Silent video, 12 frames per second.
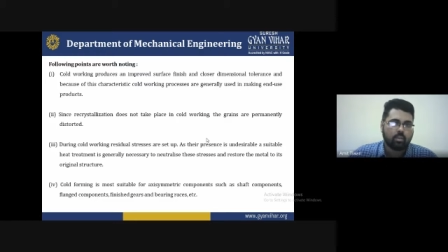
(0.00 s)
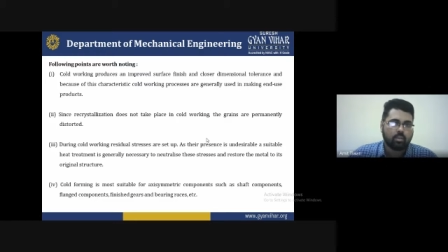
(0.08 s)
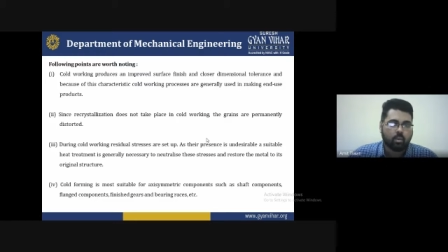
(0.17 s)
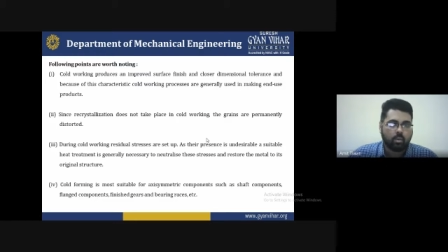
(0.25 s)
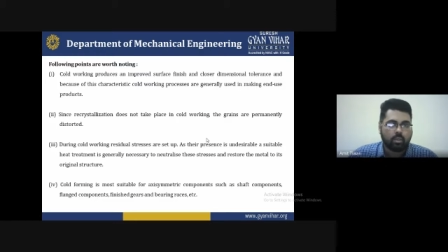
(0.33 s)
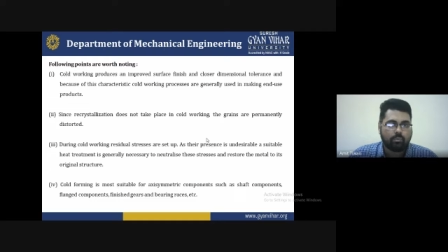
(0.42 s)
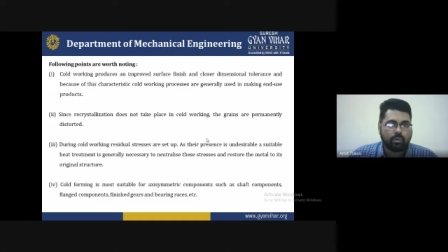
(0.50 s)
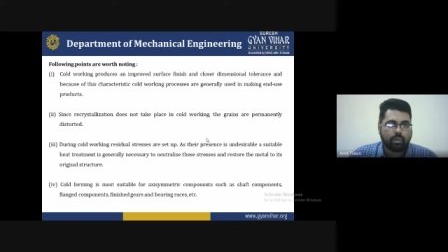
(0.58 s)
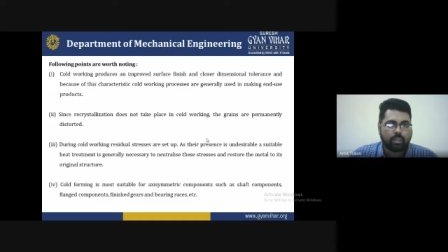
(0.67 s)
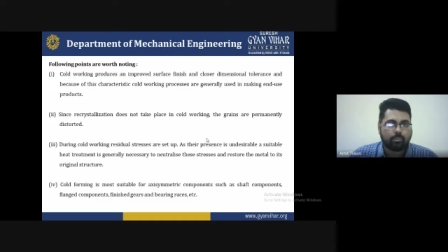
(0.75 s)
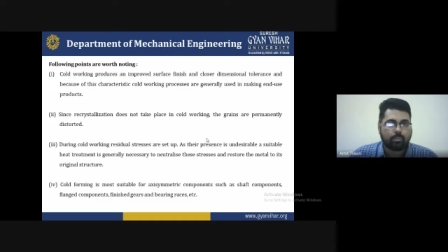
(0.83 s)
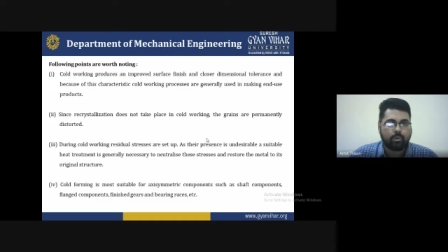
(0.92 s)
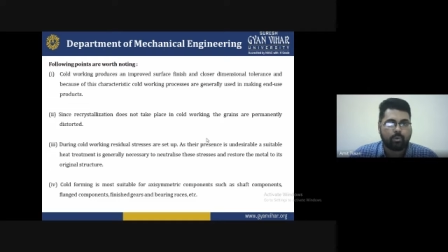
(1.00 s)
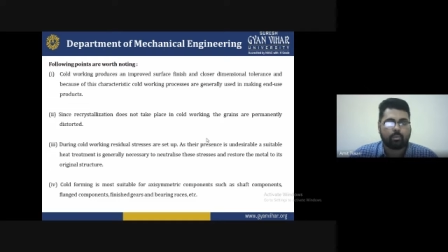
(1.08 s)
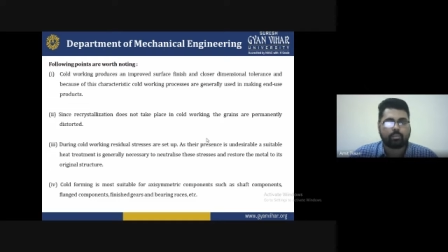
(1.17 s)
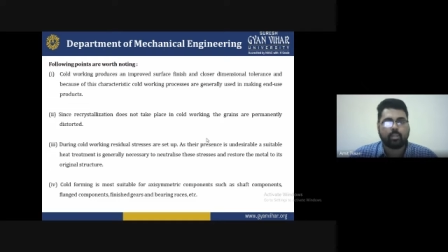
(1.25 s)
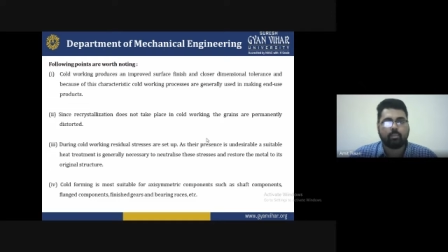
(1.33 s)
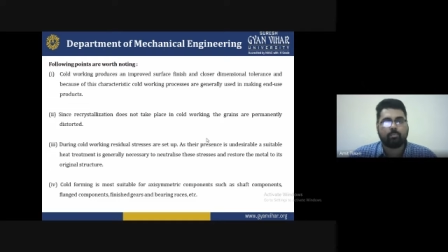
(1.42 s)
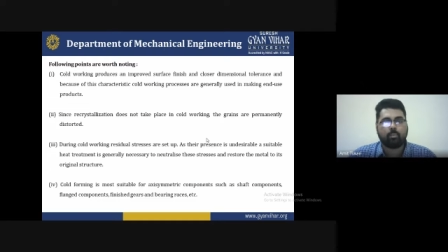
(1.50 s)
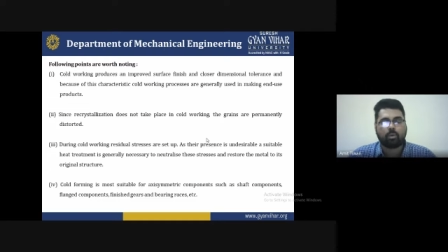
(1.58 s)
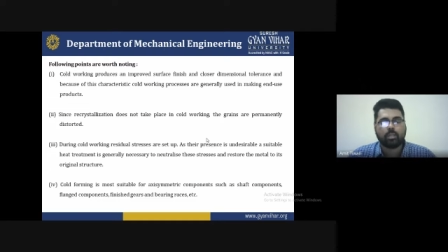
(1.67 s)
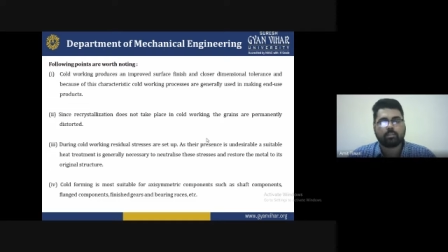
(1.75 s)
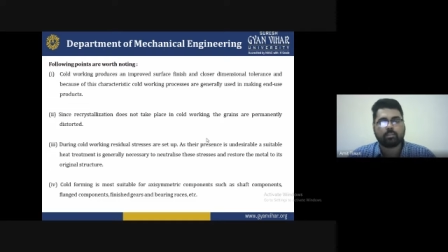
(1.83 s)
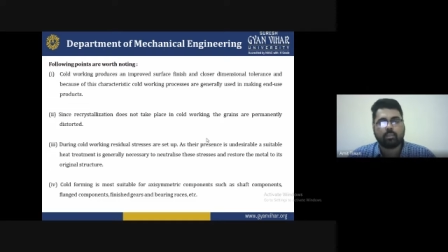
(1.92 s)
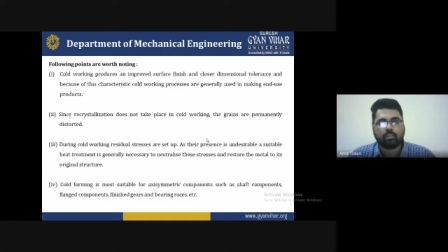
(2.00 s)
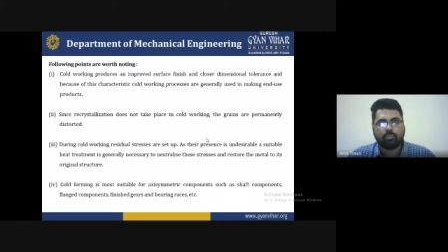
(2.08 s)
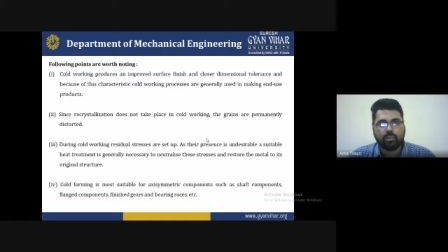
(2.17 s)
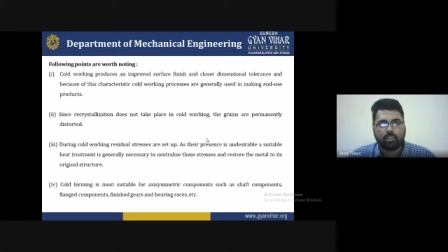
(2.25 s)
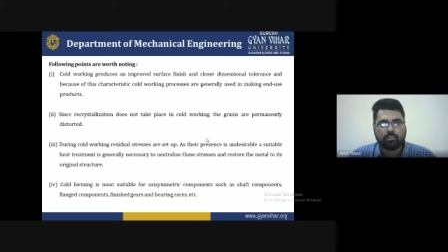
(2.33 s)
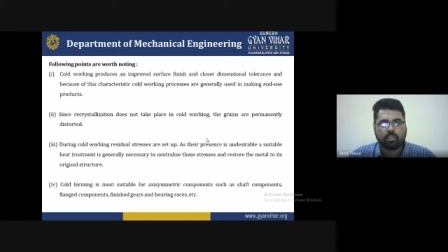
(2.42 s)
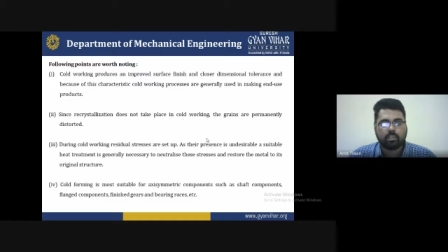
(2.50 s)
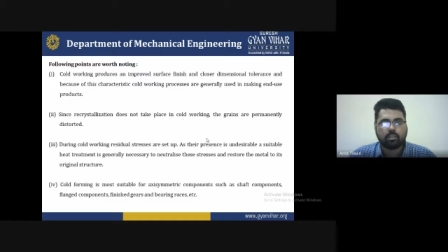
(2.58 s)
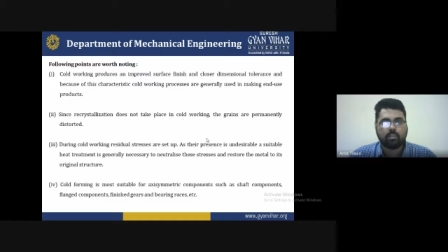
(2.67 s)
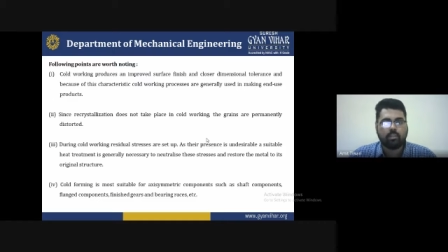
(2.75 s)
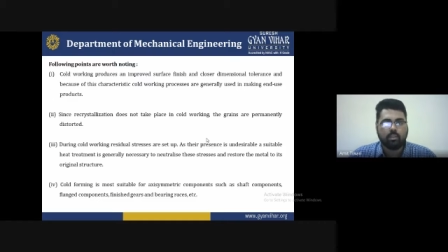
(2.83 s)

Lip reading: Cold working produce an important surface finishing